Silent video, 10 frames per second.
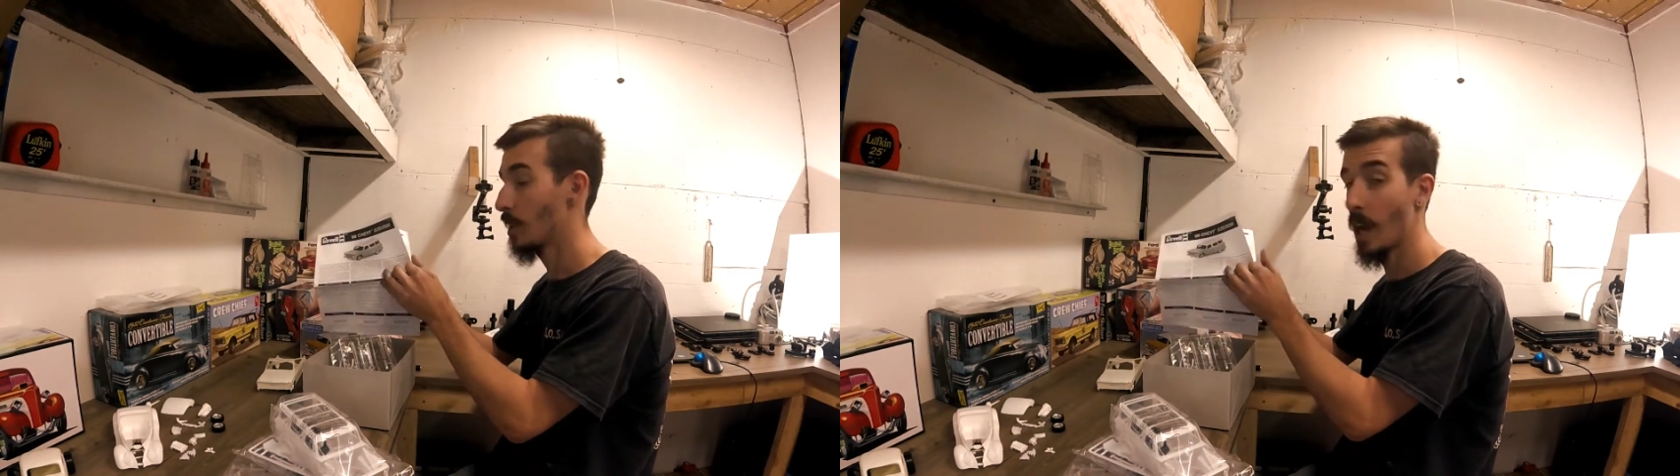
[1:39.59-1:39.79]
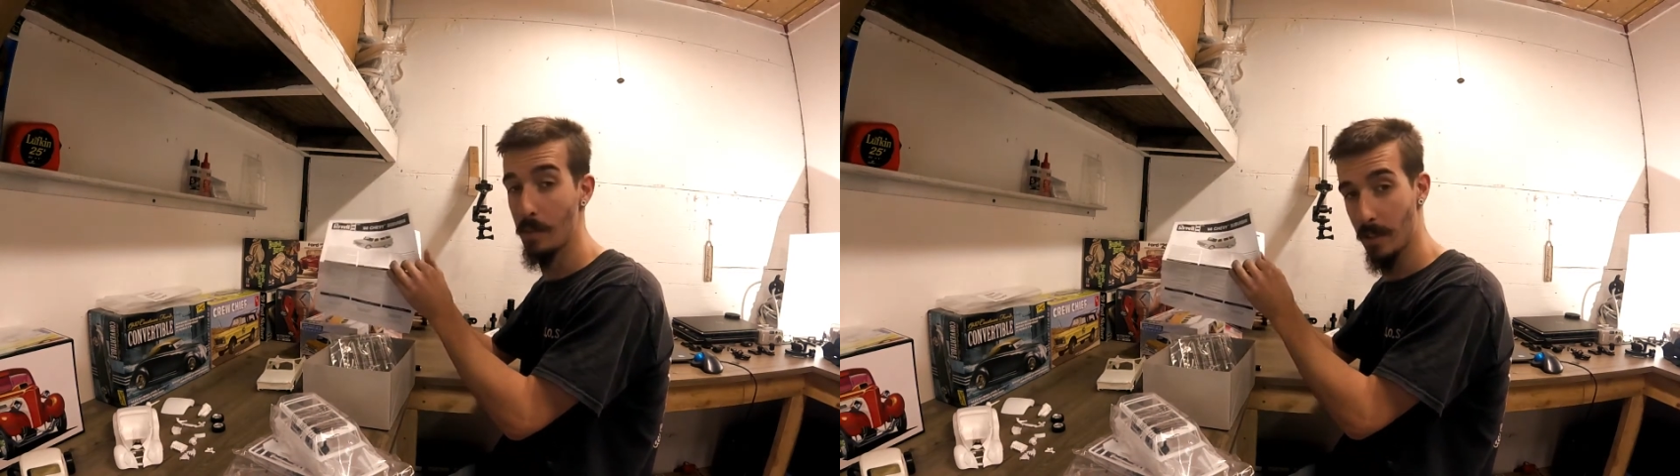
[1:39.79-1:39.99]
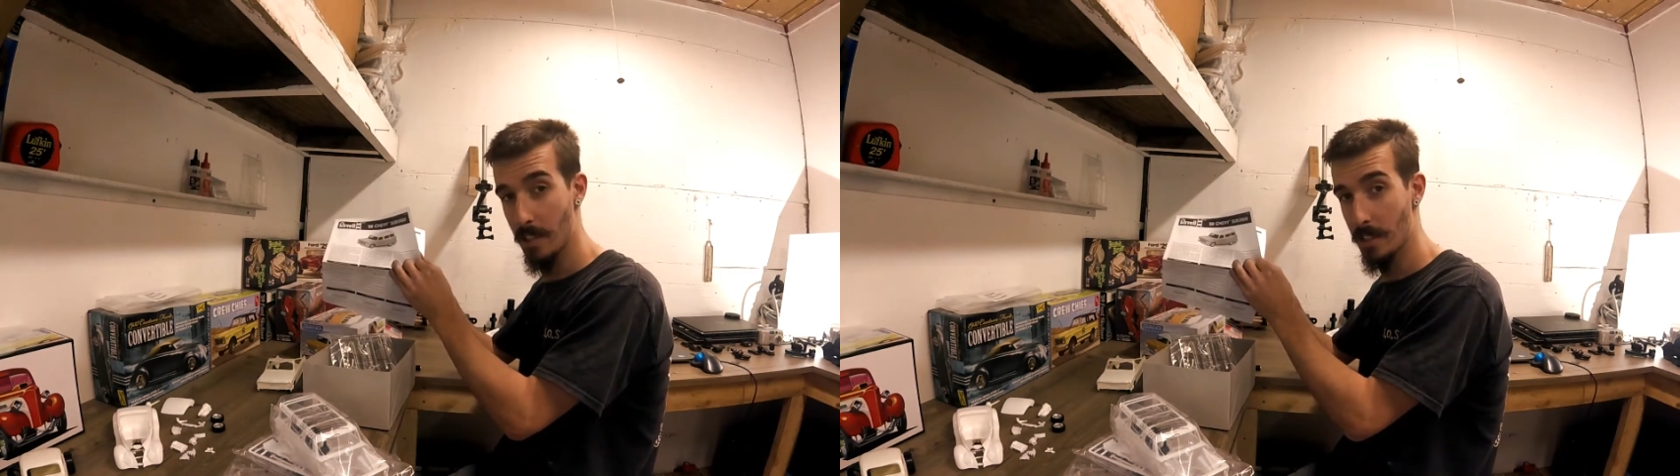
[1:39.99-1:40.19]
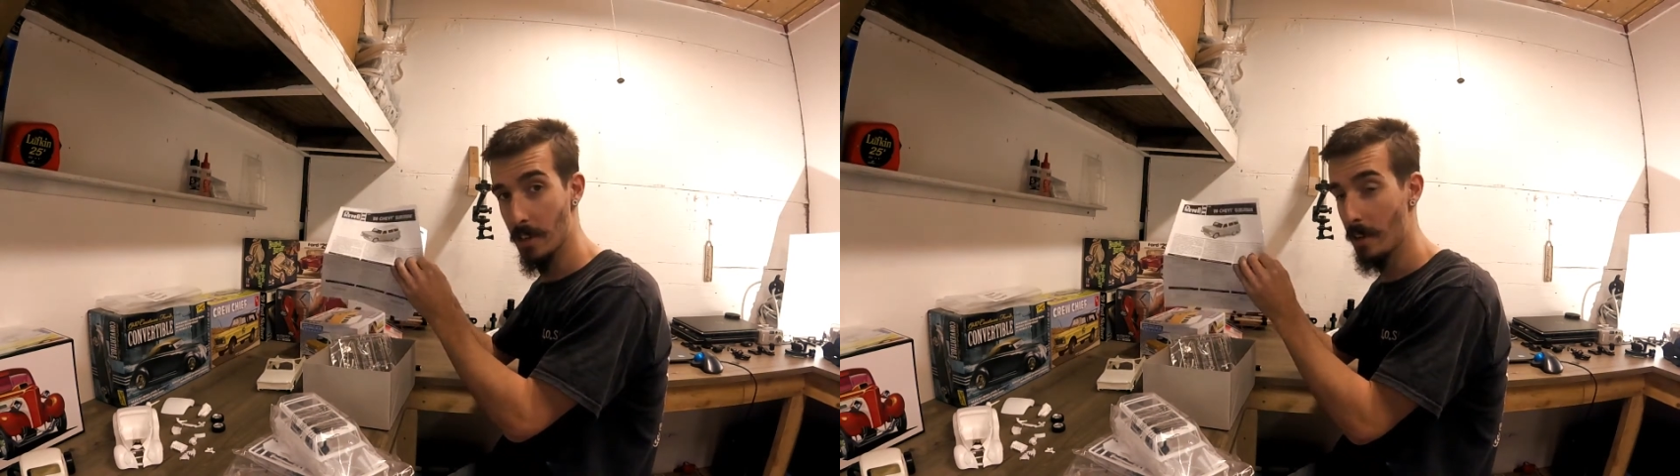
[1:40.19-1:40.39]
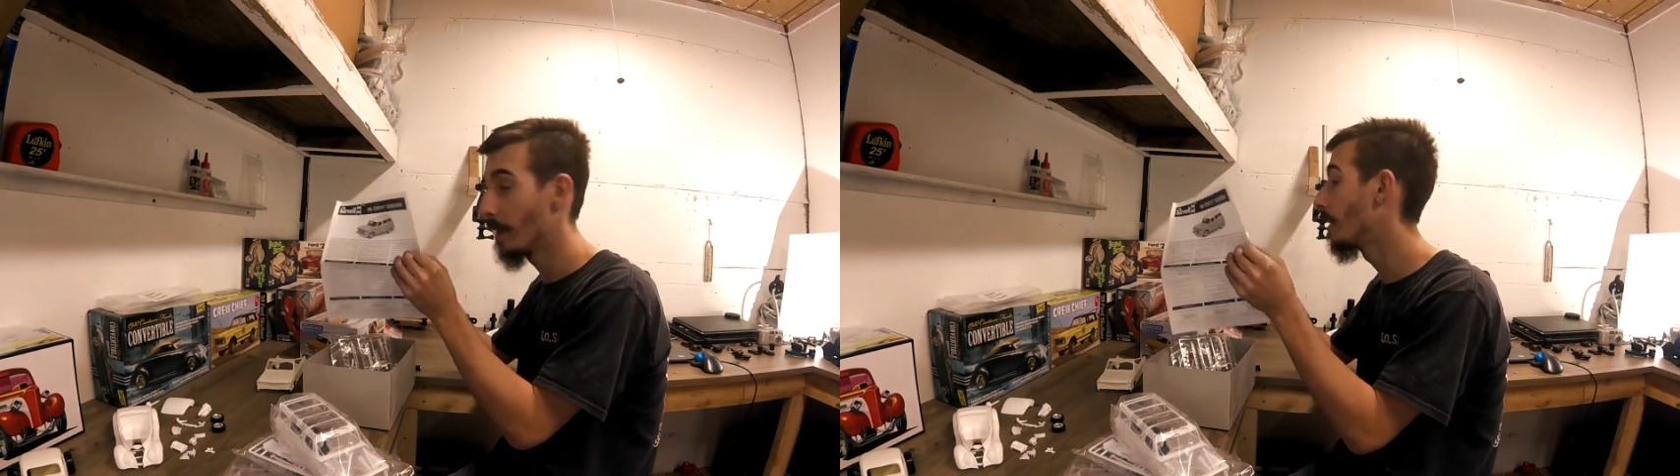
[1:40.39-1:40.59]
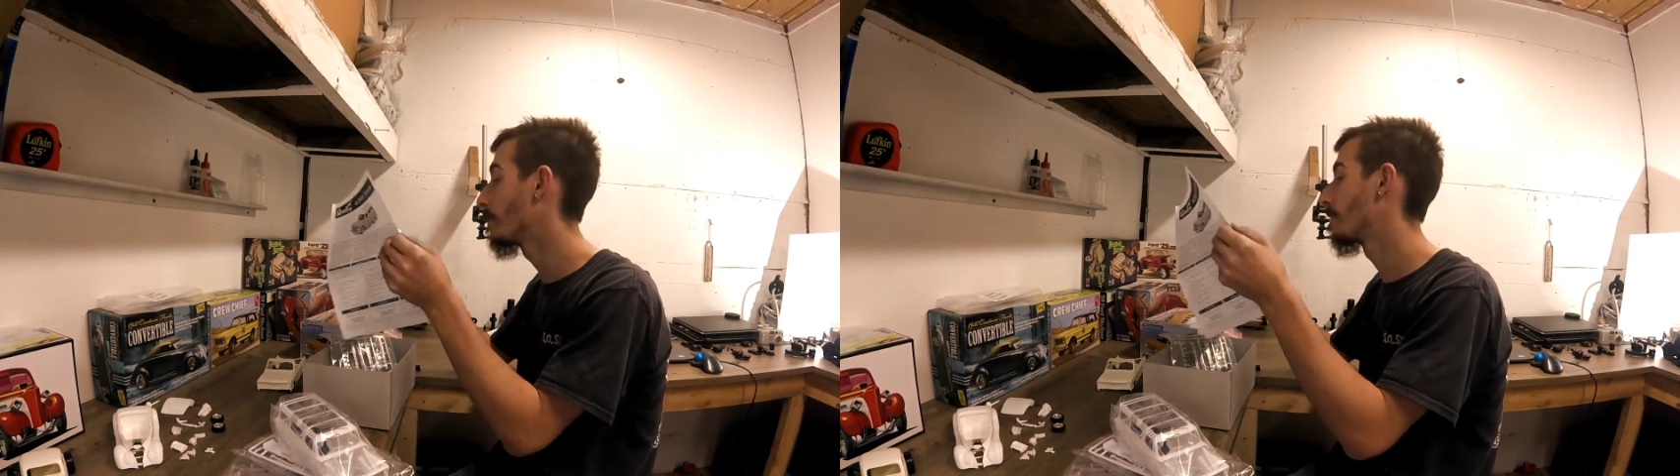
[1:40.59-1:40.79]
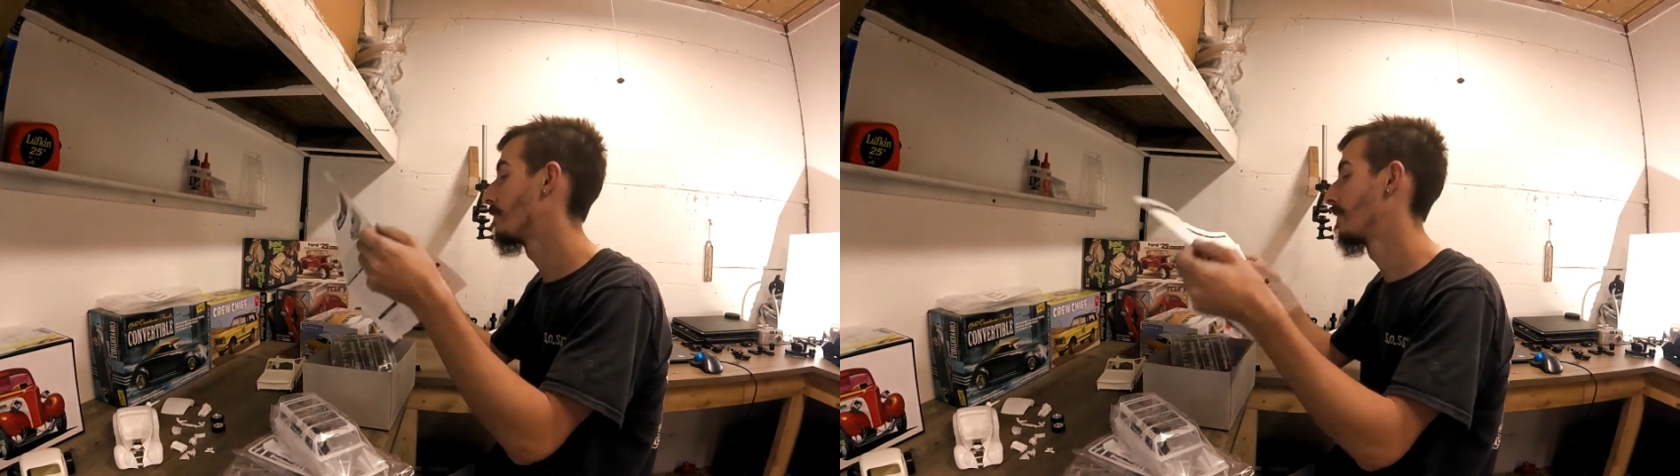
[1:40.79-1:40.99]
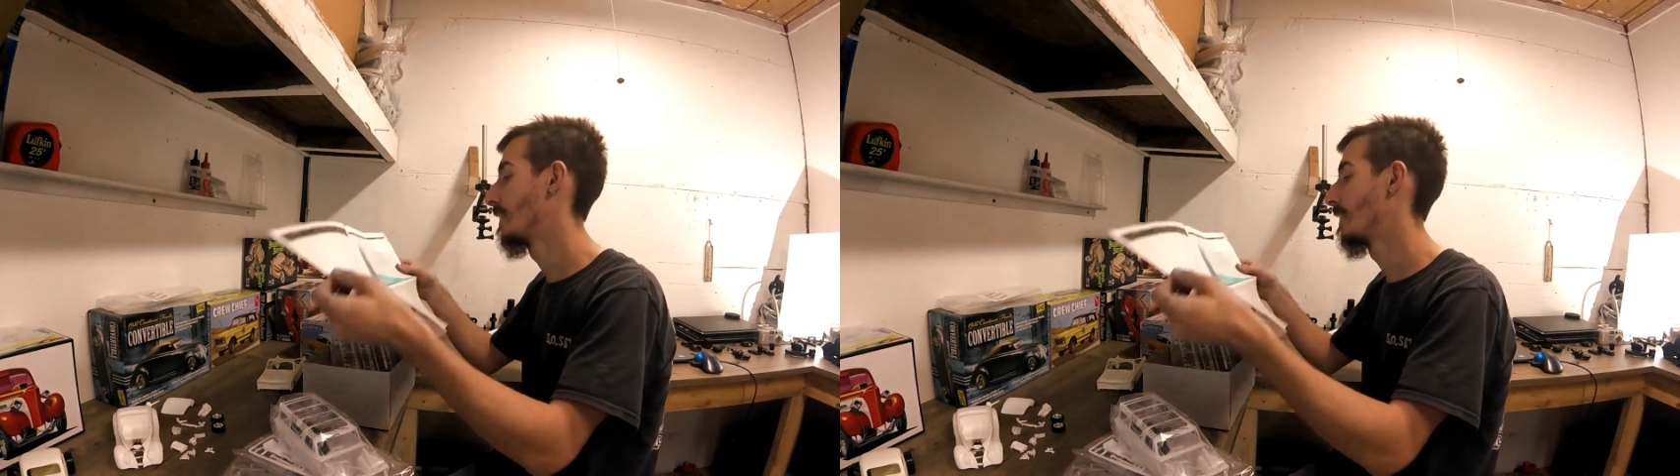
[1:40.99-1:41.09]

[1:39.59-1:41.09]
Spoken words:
chopping this dude up.